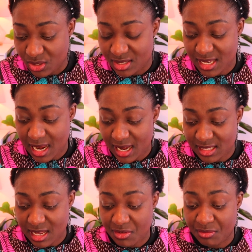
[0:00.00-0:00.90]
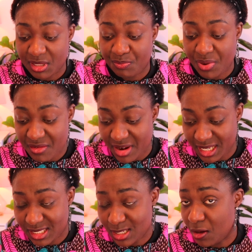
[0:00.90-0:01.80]
your signed letter from the
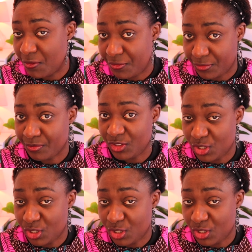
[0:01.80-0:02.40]
parents of